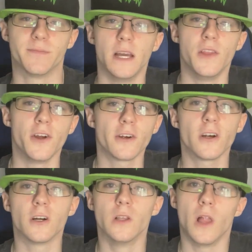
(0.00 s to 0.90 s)
There
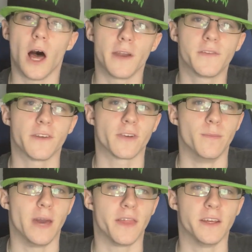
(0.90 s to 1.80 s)
are a lot of different
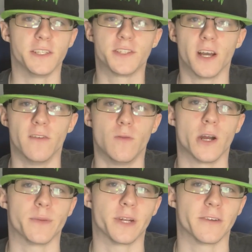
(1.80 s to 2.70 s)
methods of
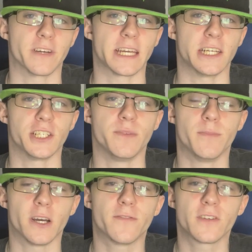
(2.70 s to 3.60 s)
water purification,
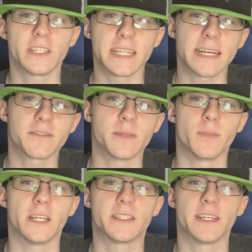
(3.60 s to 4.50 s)
but for the sake of
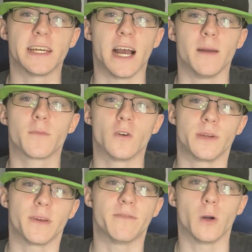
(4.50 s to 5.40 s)
simplicity, I'm going to
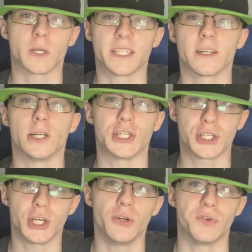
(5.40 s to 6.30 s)
be focusing on
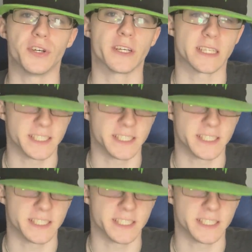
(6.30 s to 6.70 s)
two during this